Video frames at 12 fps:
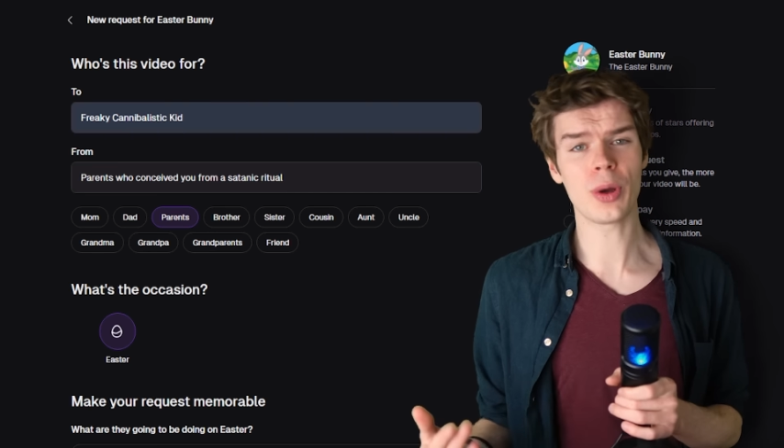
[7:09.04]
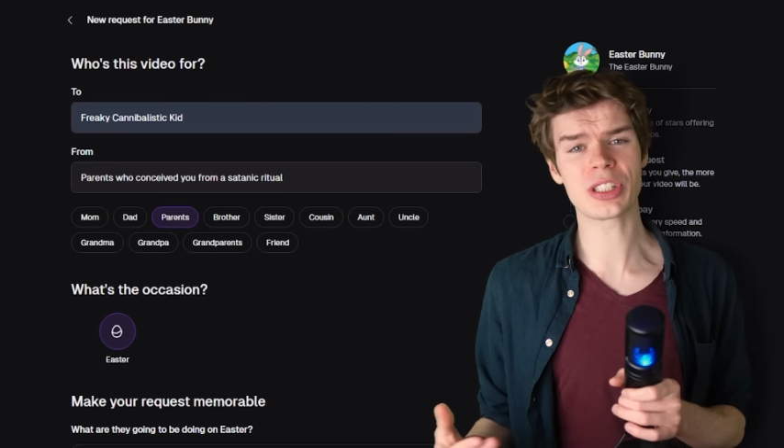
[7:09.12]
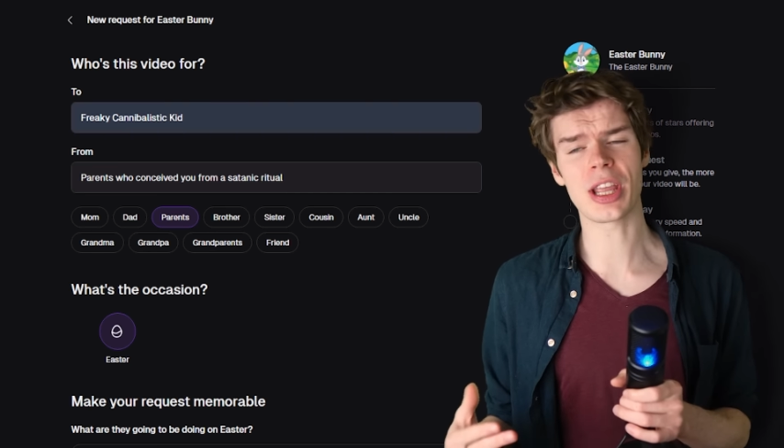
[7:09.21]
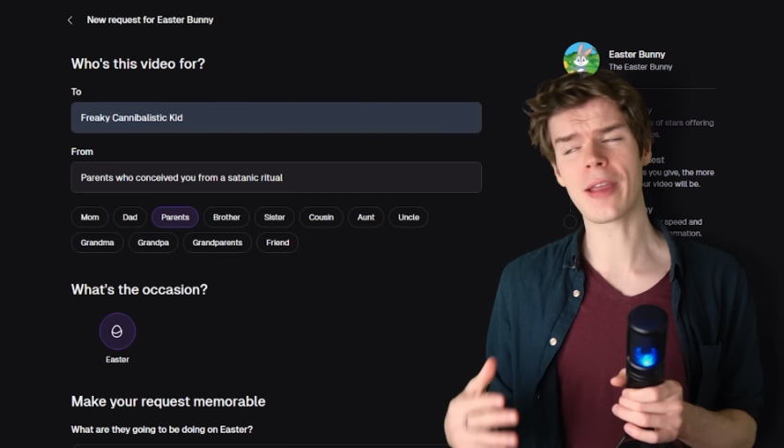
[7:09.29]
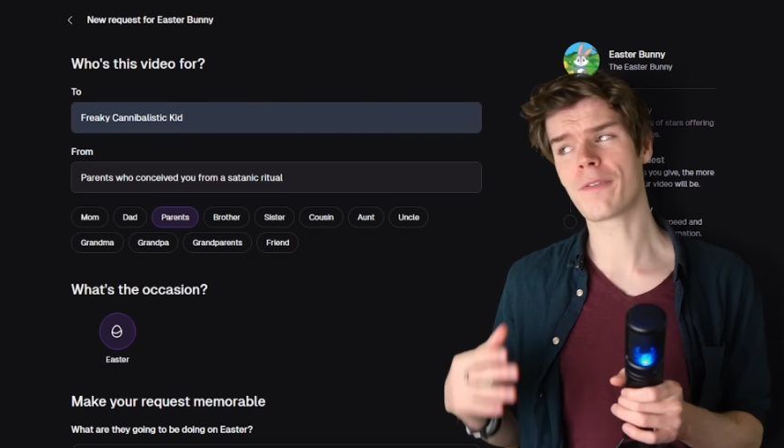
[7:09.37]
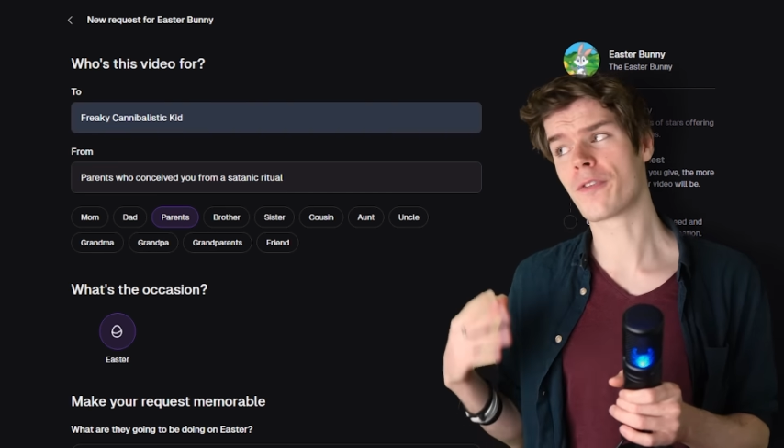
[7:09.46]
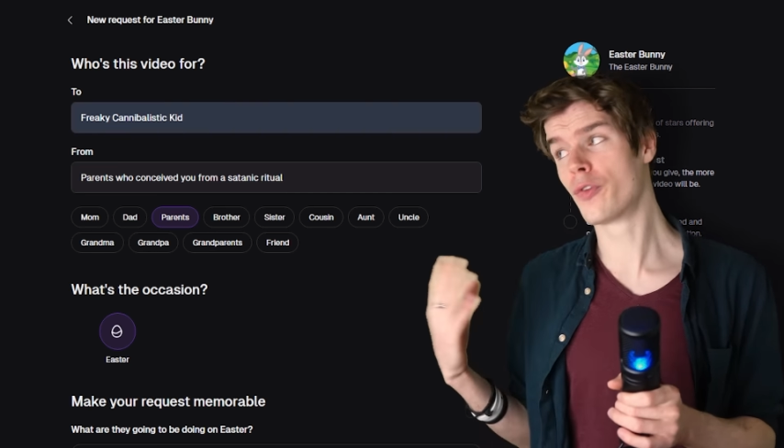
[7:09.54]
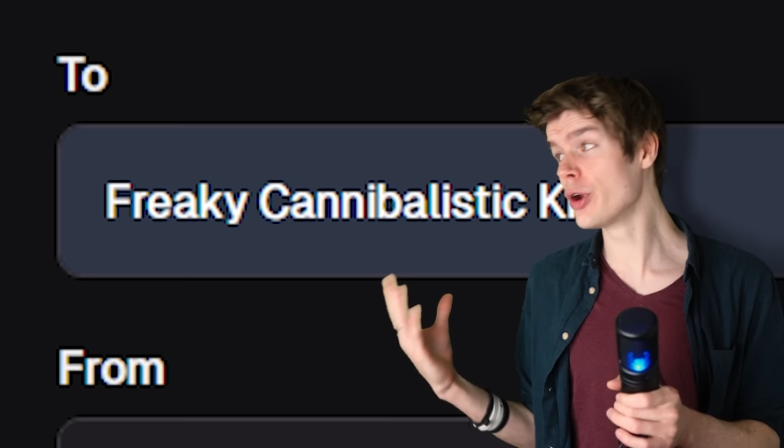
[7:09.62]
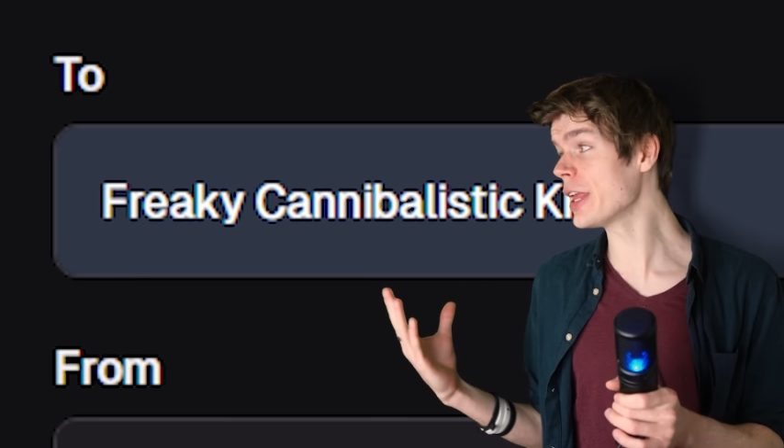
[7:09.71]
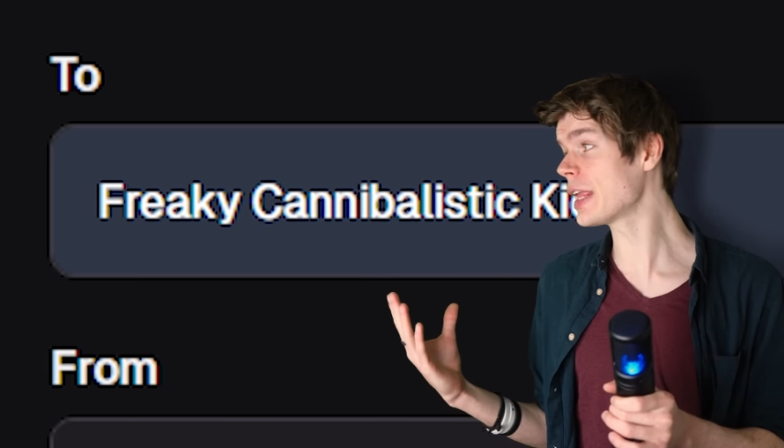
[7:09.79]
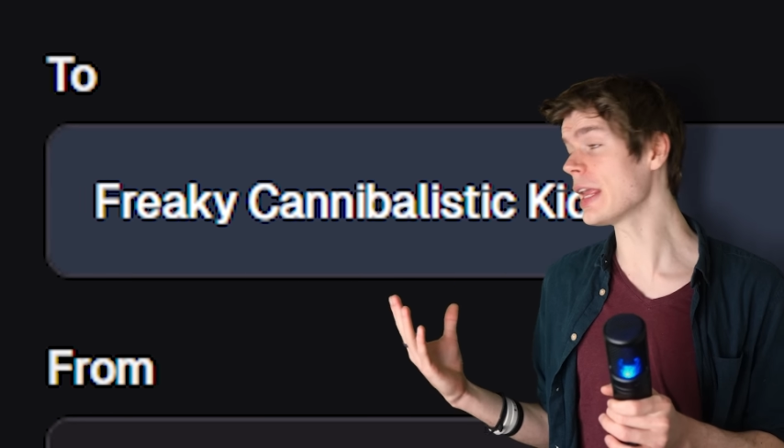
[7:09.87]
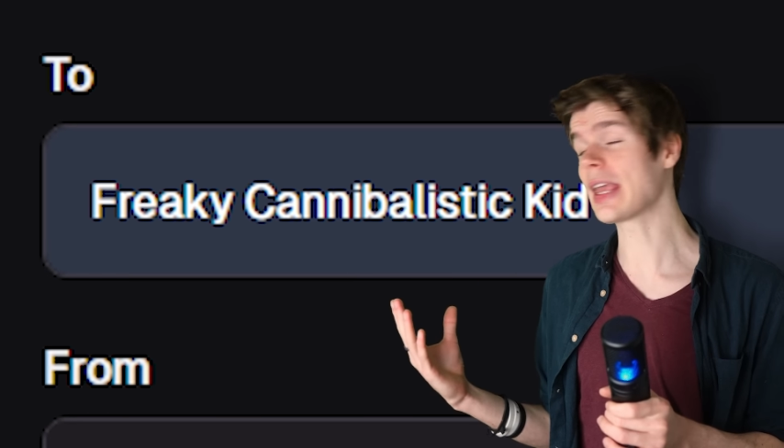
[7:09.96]
wishing
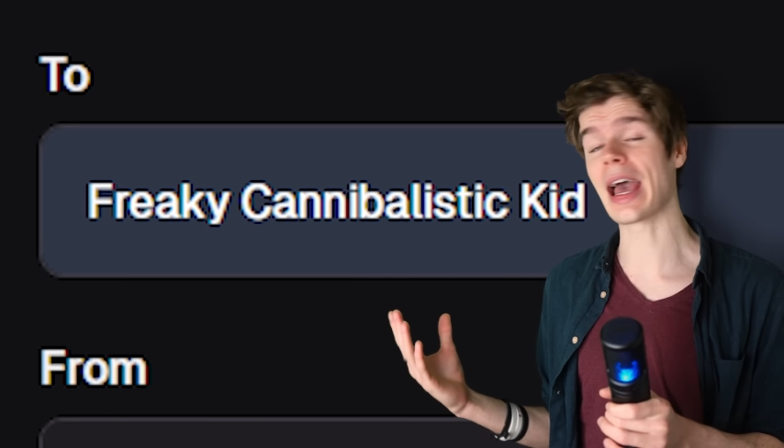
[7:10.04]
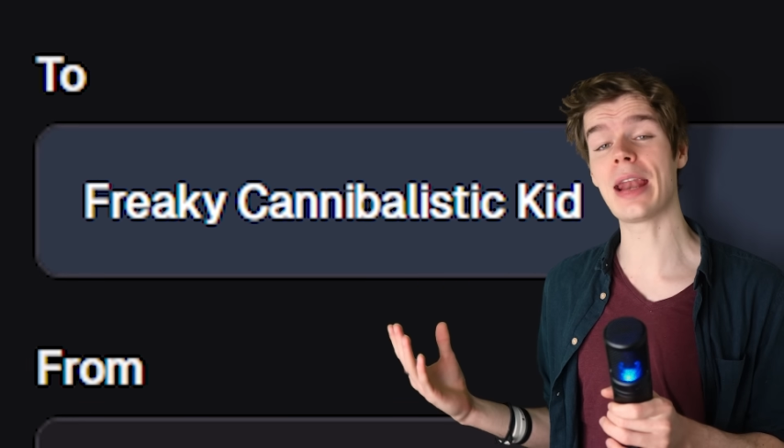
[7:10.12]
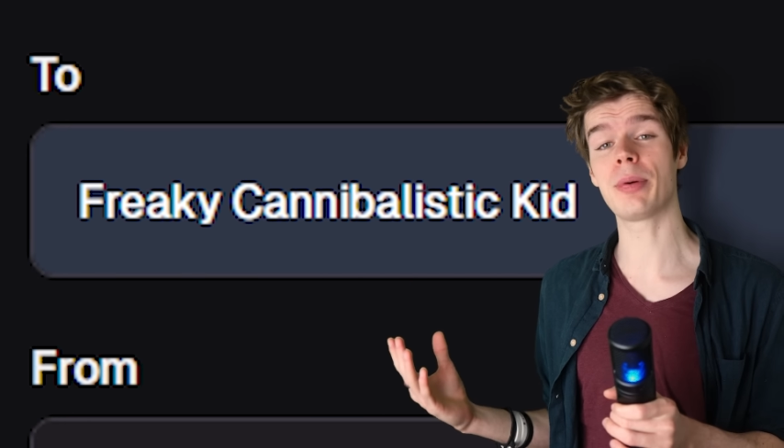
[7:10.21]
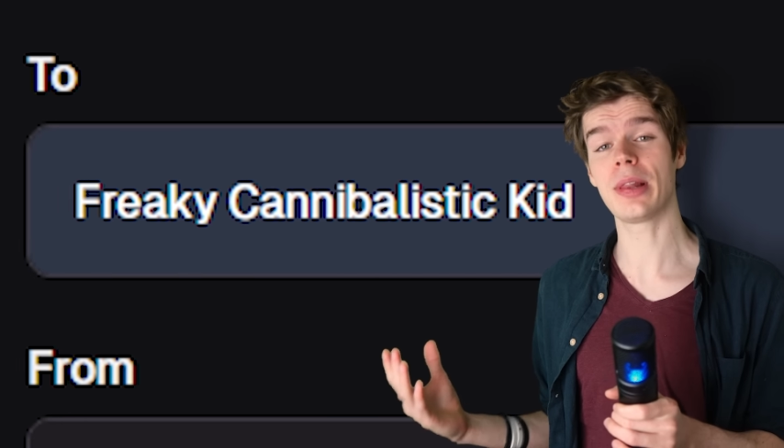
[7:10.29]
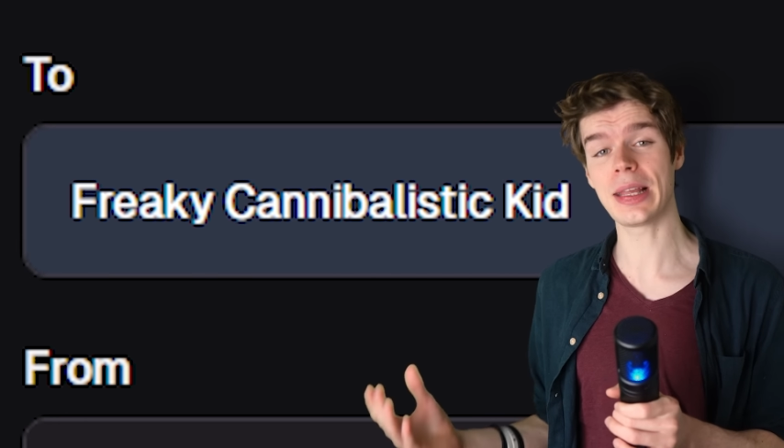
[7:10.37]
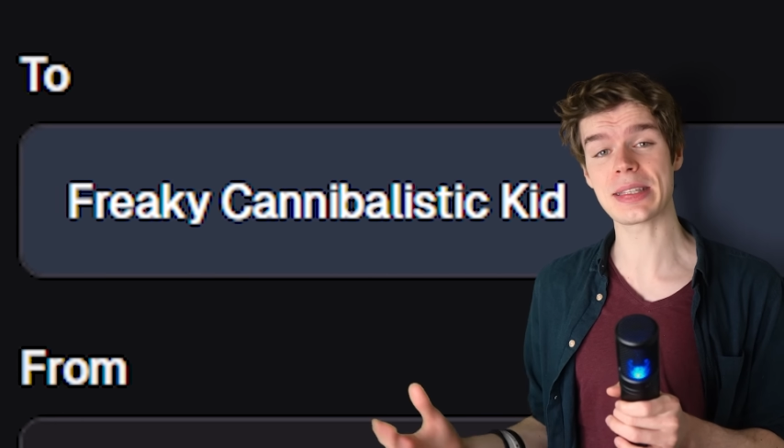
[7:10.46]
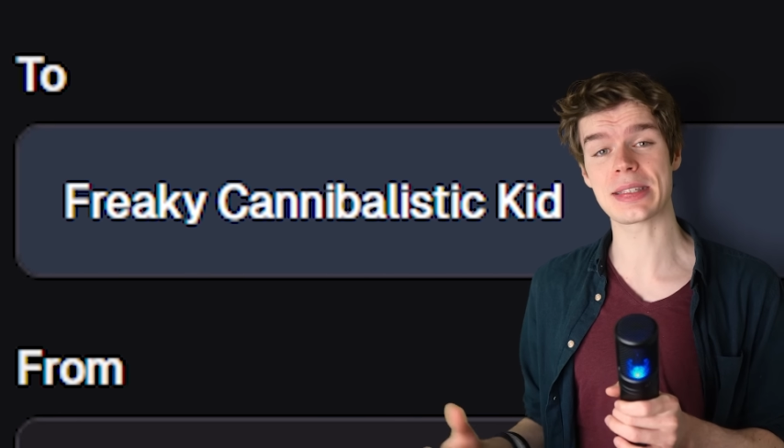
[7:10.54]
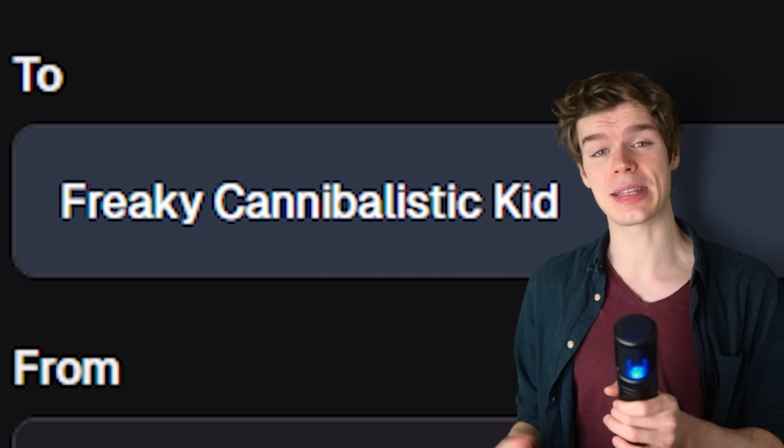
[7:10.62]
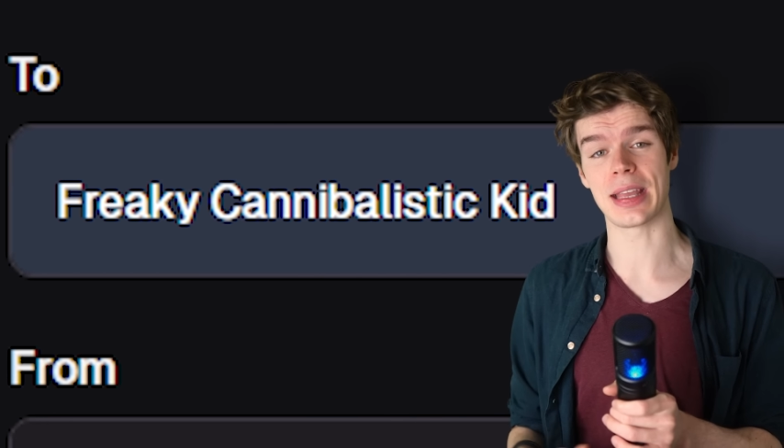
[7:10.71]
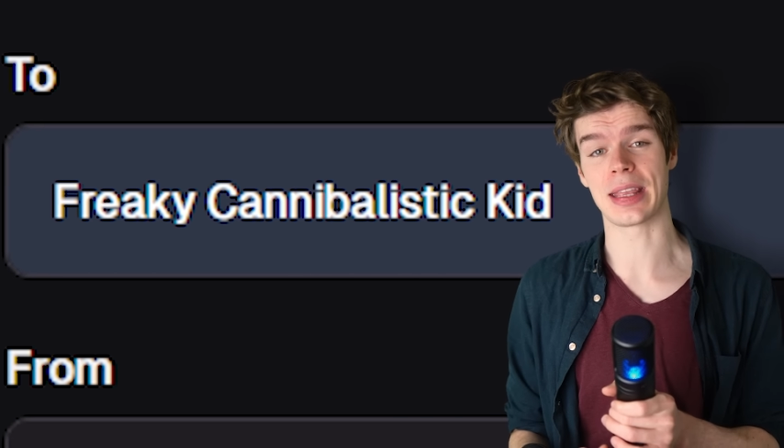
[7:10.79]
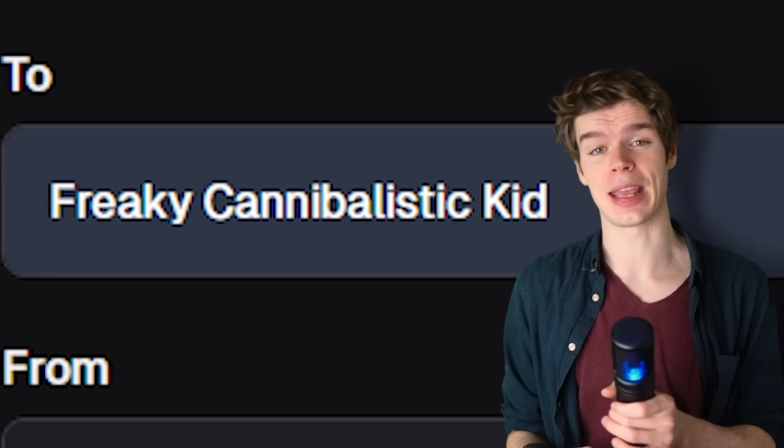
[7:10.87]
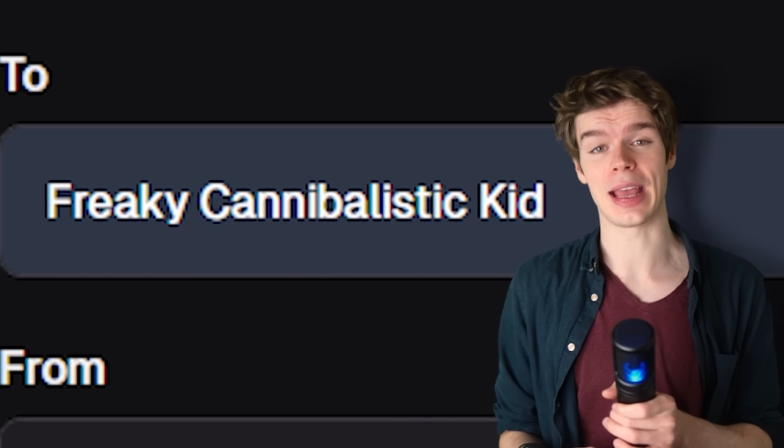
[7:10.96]
freaky
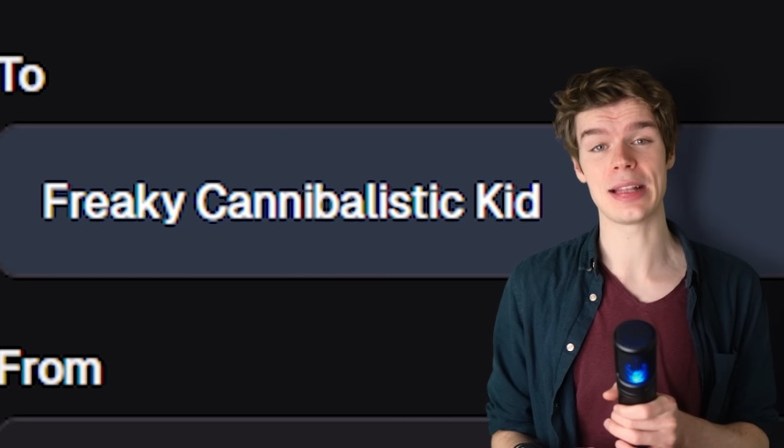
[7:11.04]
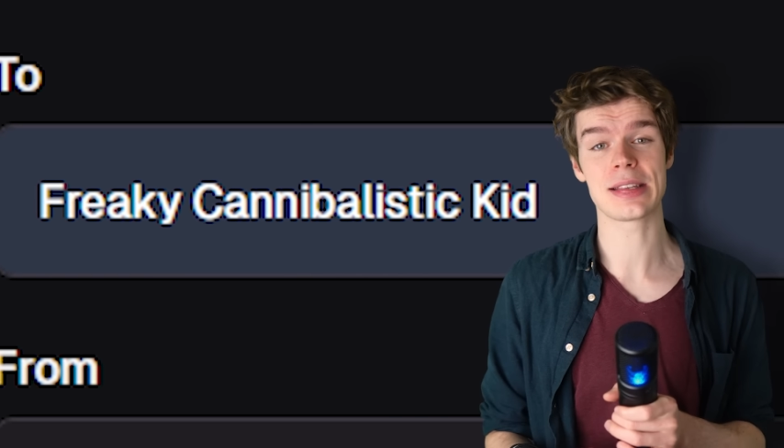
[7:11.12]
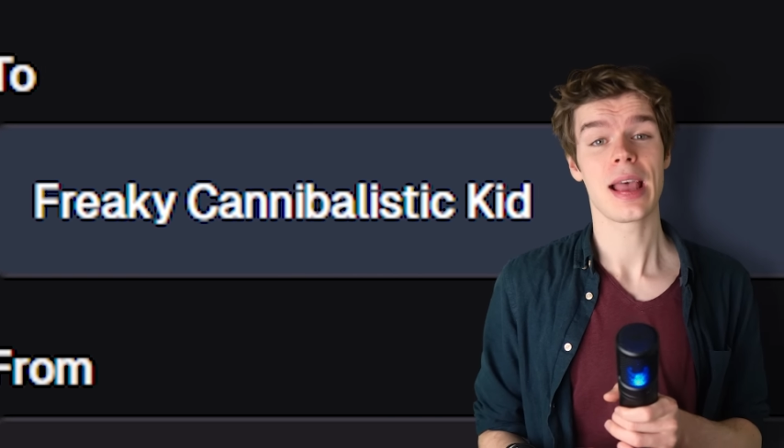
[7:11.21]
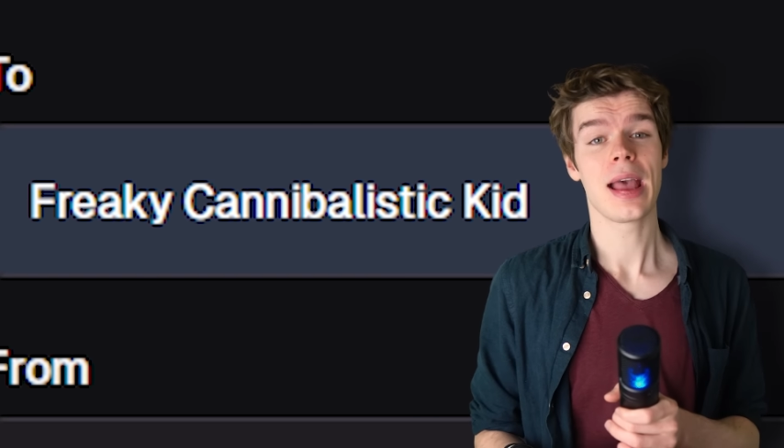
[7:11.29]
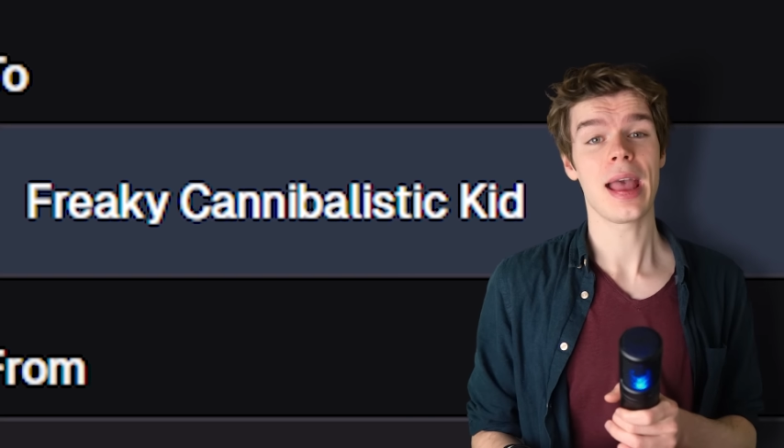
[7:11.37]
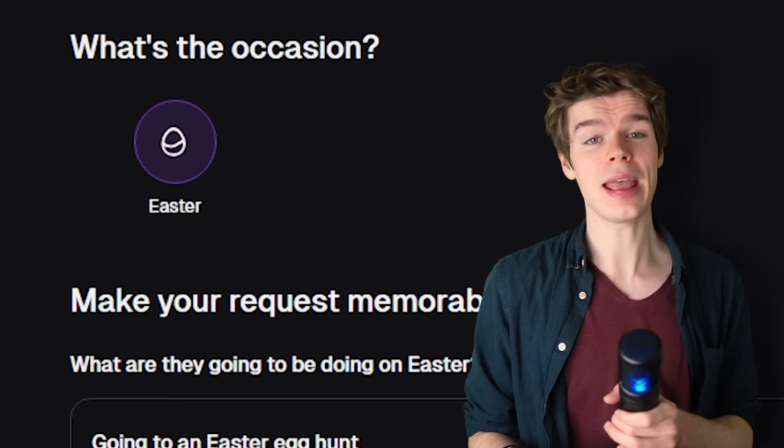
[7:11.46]
cannibalistic kid